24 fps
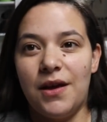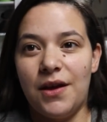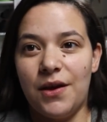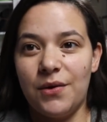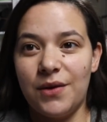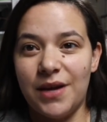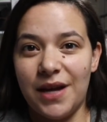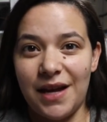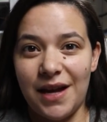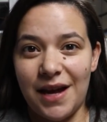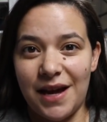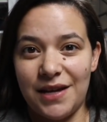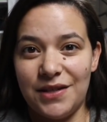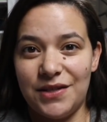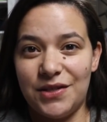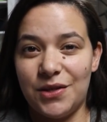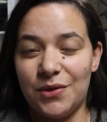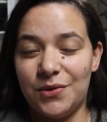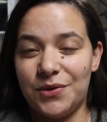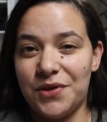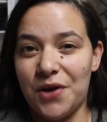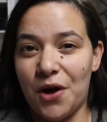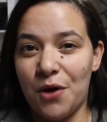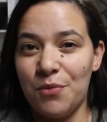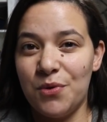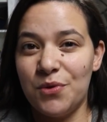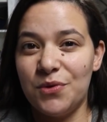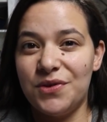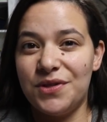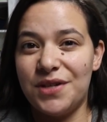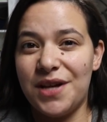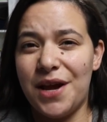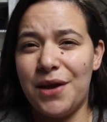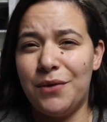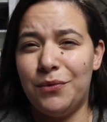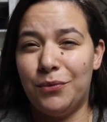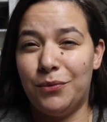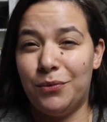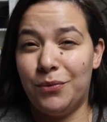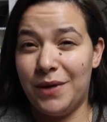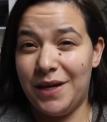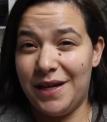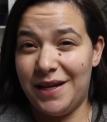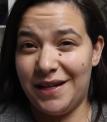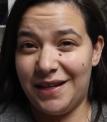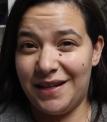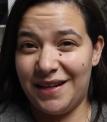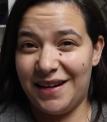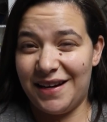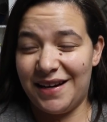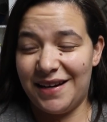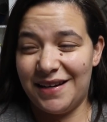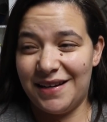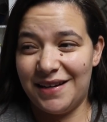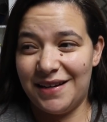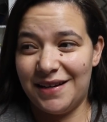Okay guys, so it's almost a week